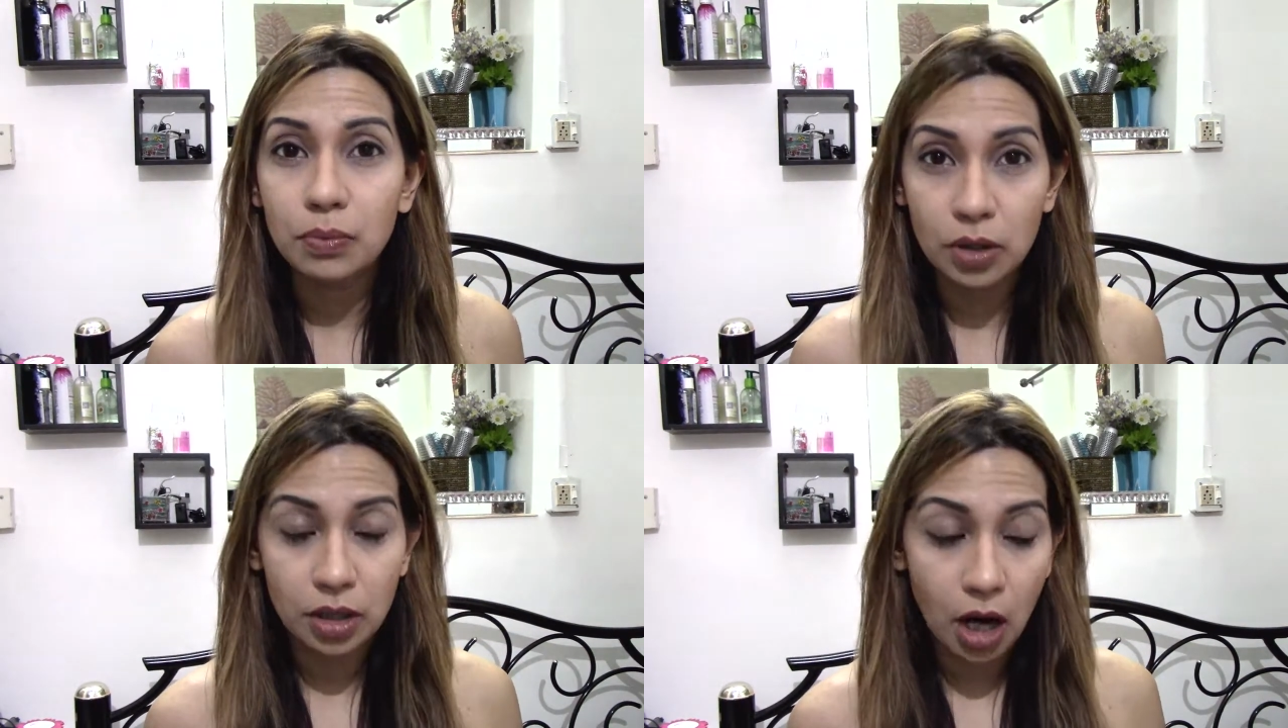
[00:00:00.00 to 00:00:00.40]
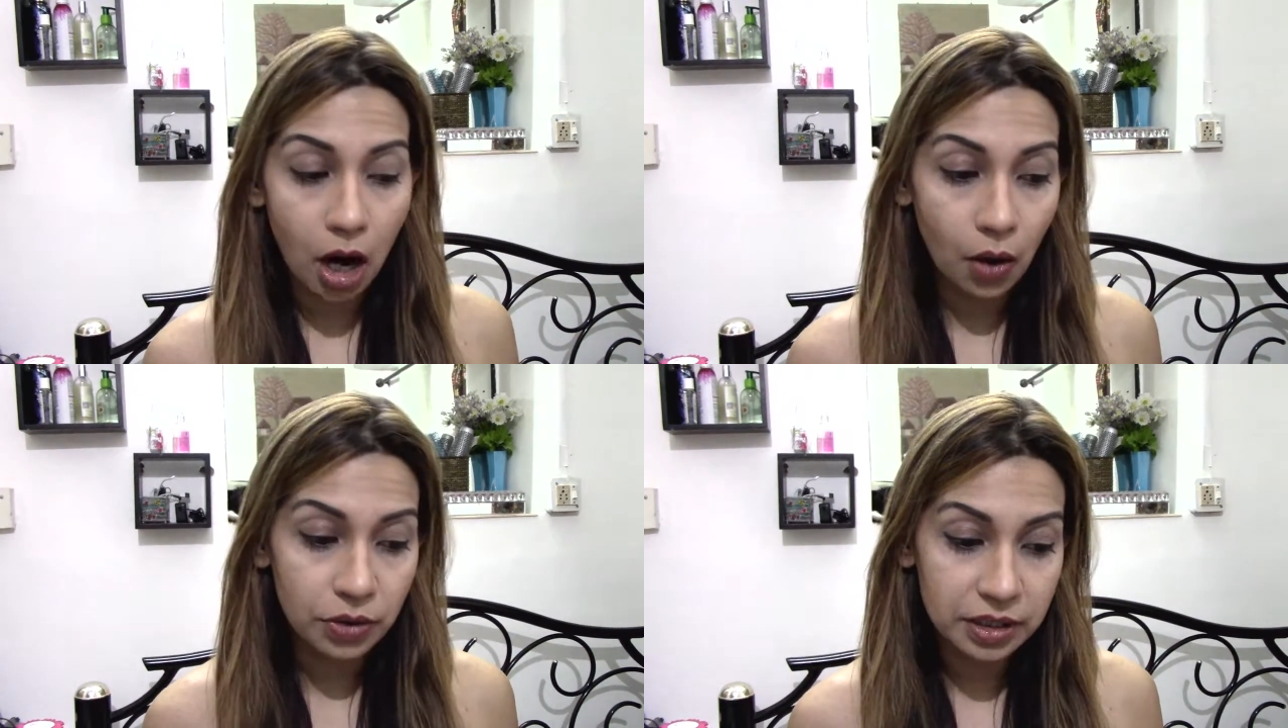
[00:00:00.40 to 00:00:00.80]

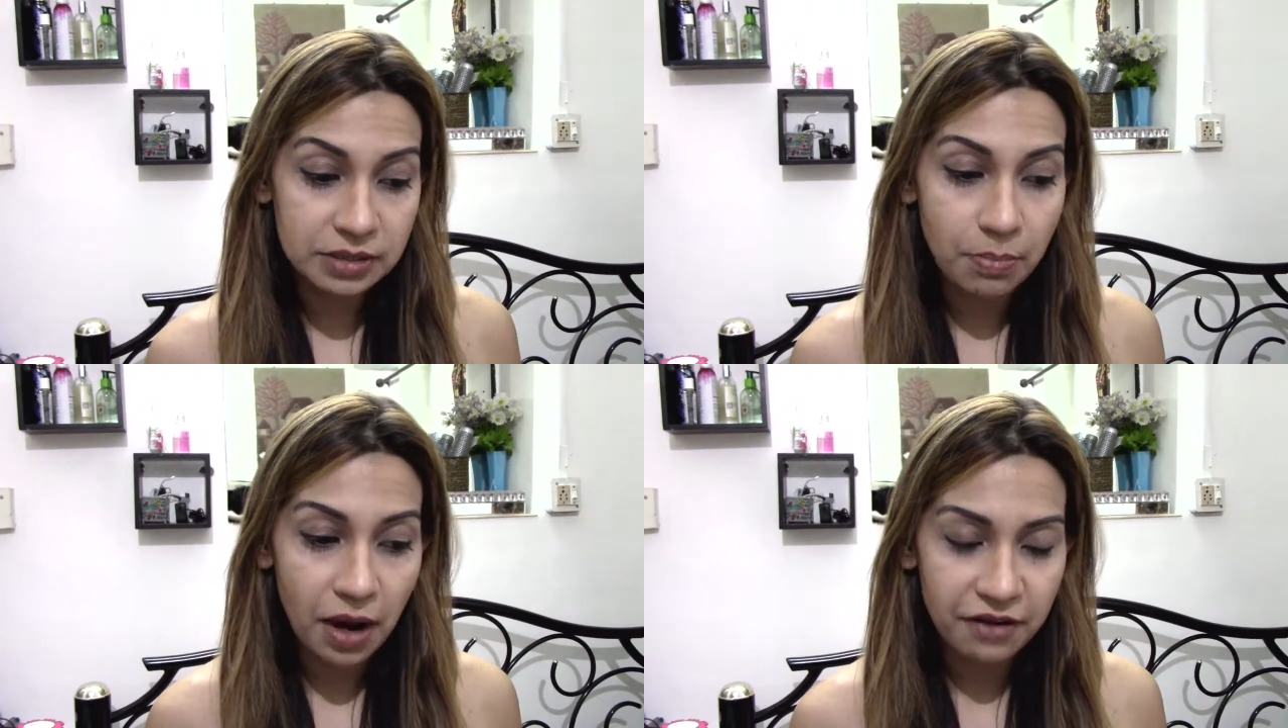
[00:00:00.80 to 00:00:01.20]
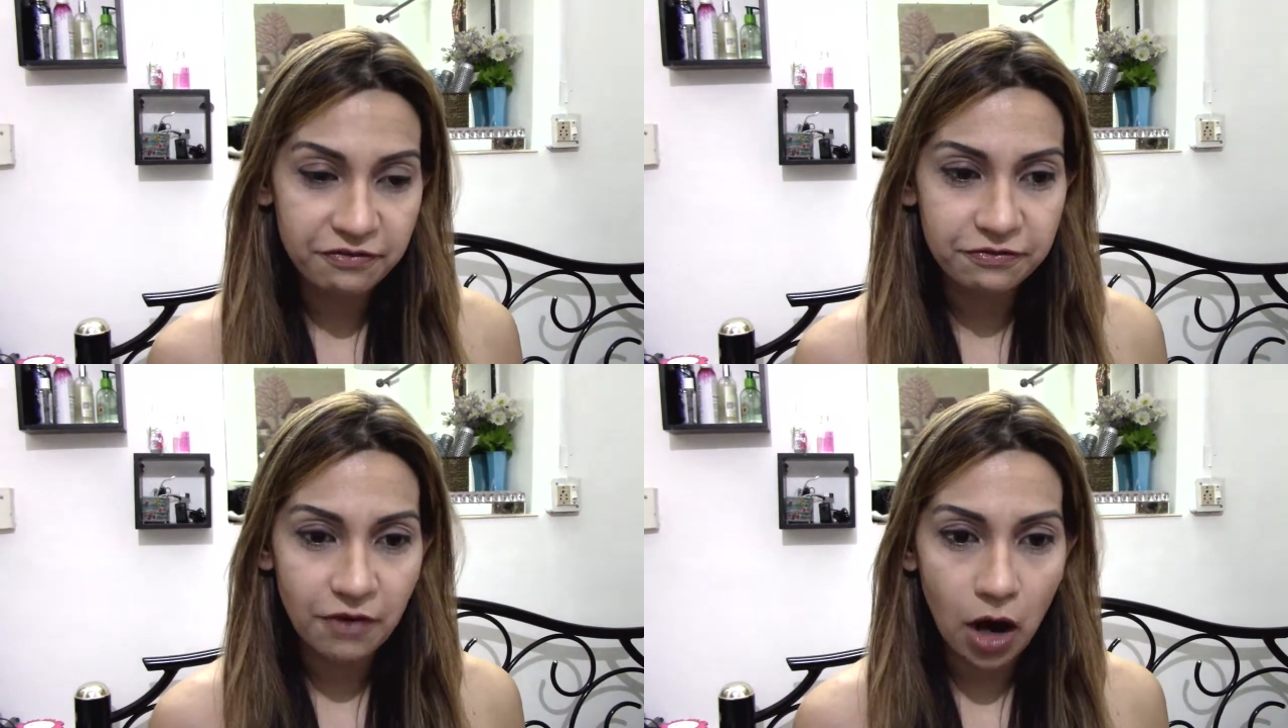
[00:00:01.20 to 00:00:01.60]
workout is by
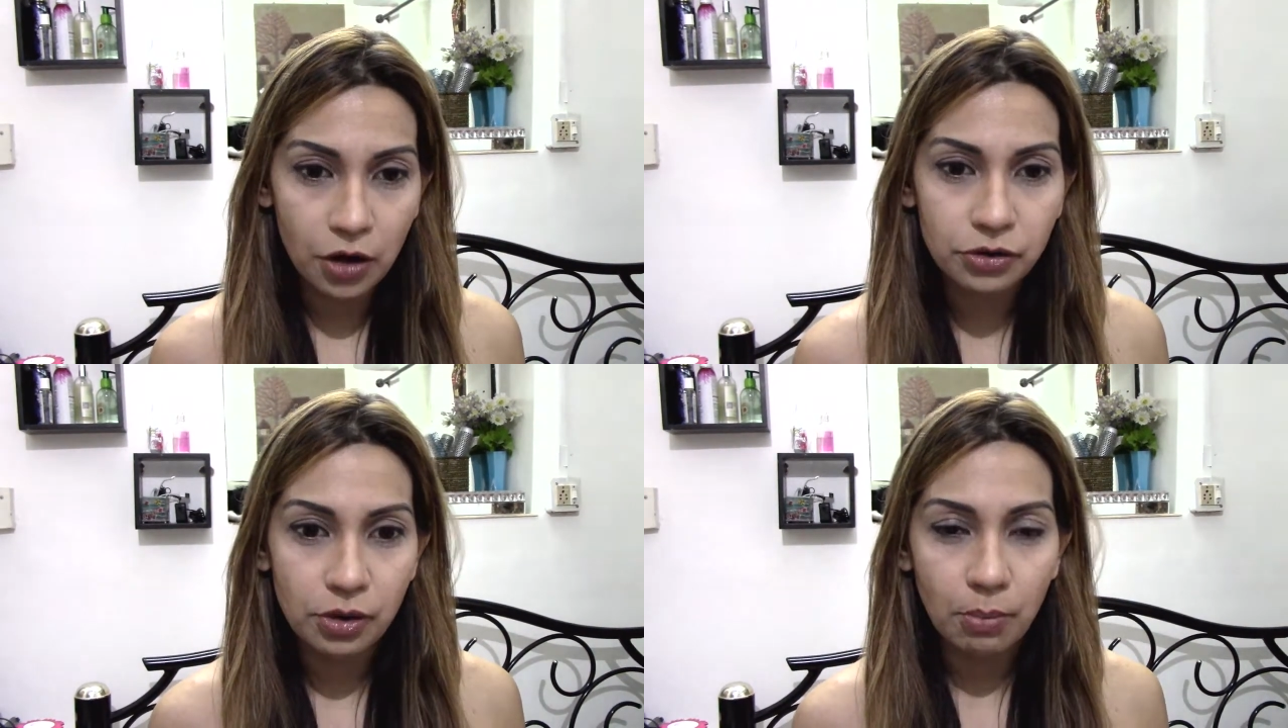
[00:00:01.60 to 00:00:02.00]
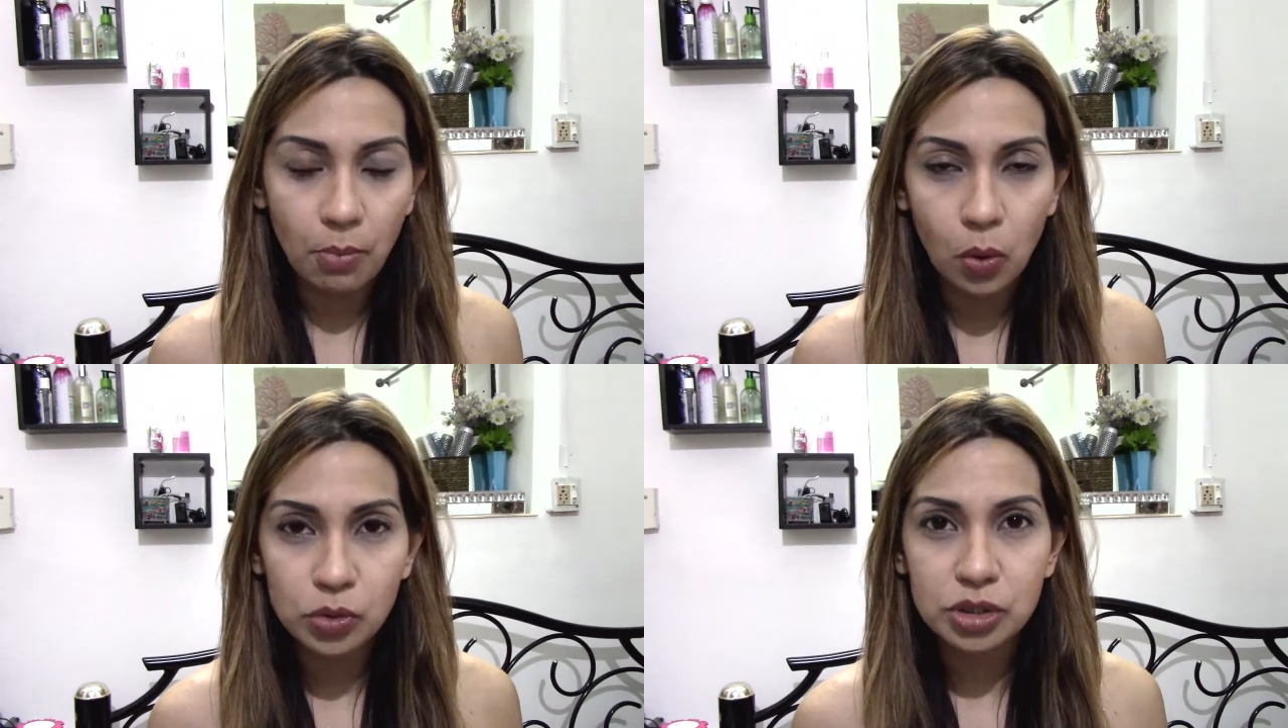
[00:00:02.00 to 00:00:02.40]
far the
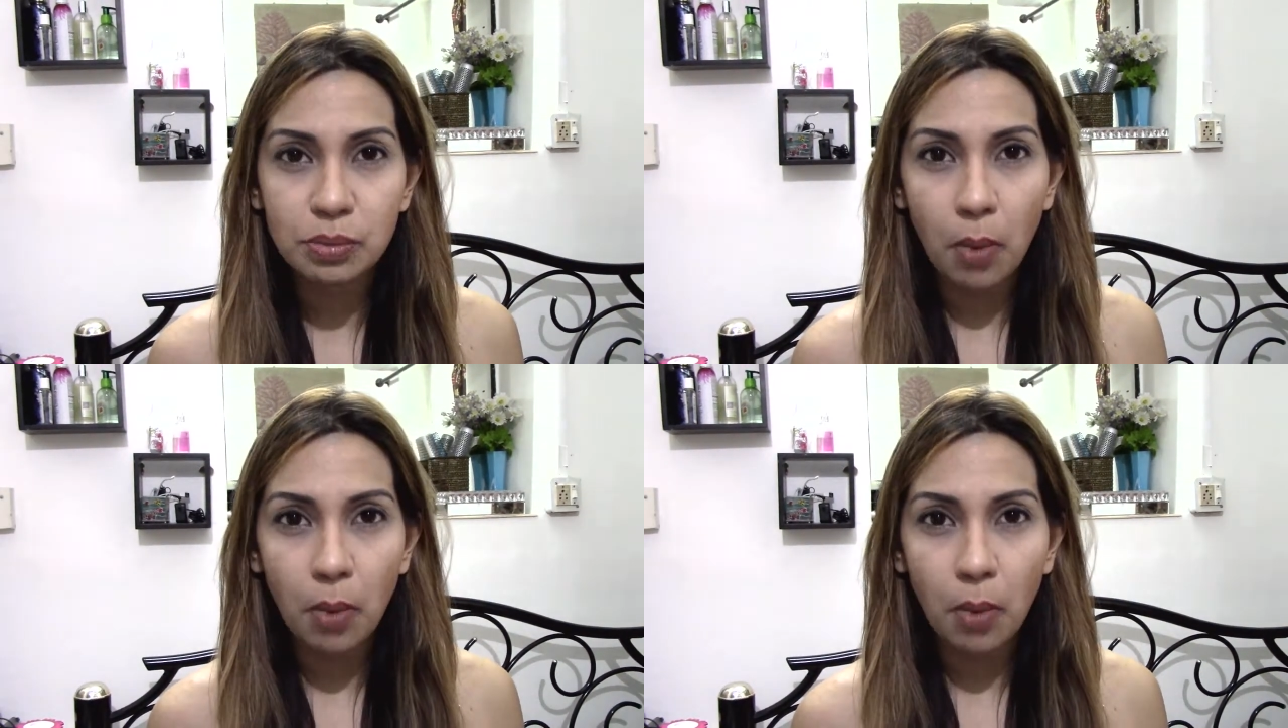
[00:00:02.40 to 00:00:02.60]
most